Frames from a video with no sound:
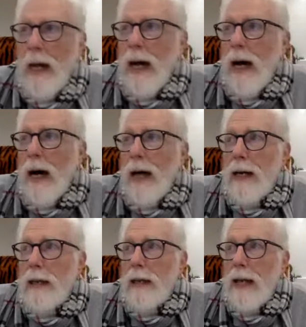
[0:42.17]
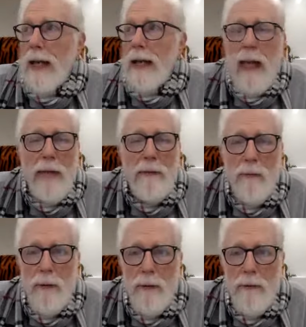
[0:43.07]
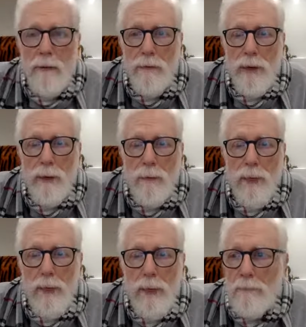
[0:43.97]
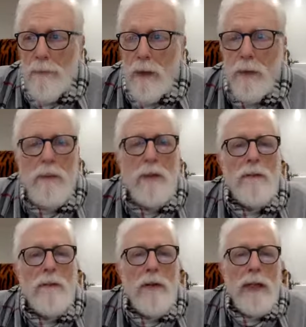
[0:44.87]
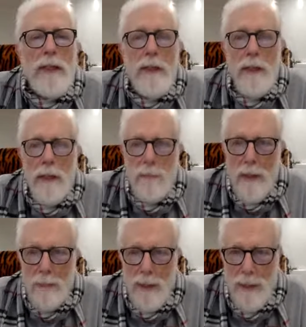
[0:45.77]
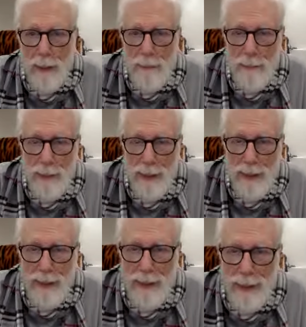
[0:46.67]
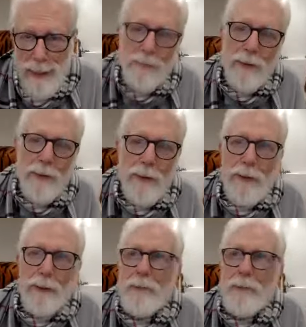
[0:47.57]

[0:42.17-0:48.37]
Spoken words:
and have a word from our dear friend, Rabbi Lamed Ben Clifford,